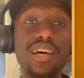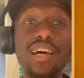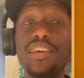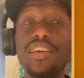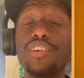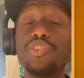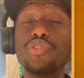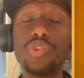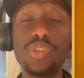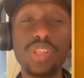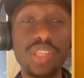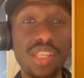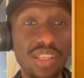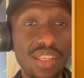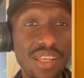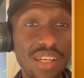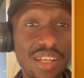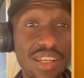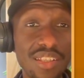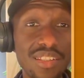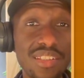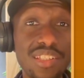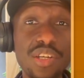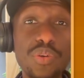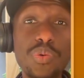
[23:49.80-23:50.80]
so the
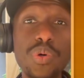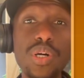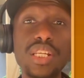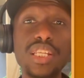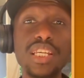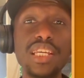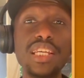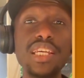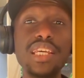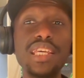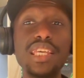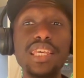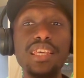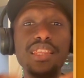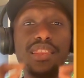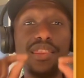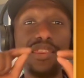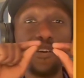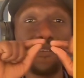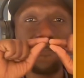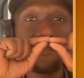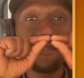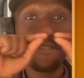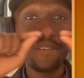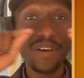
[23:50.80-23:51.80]
target keyword, in
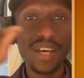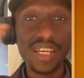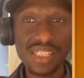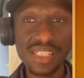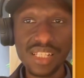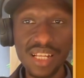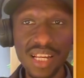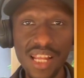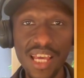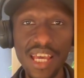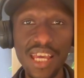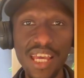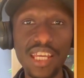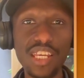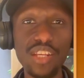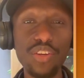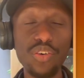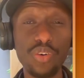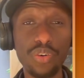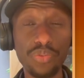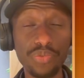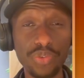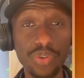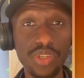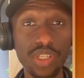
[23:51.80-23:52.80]
the first line
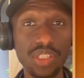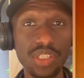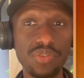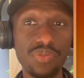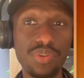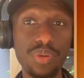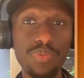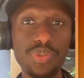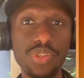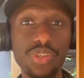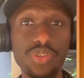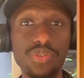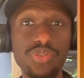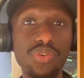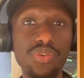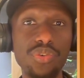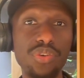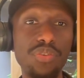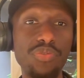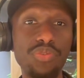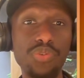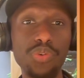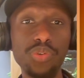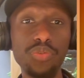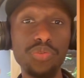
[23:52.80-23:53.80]
of your description. So
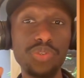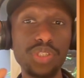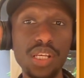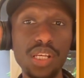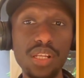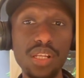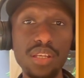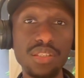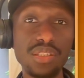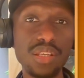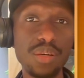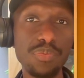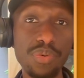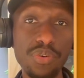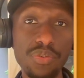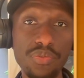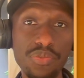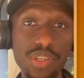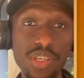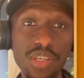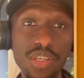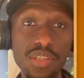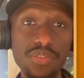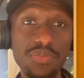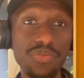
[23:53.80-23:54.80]
if you want to see an example of
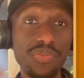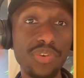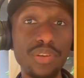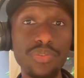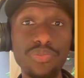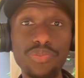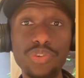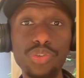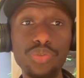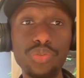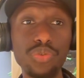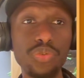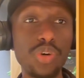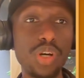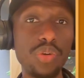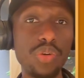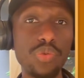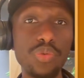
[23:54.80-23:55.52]
this, feel free to go and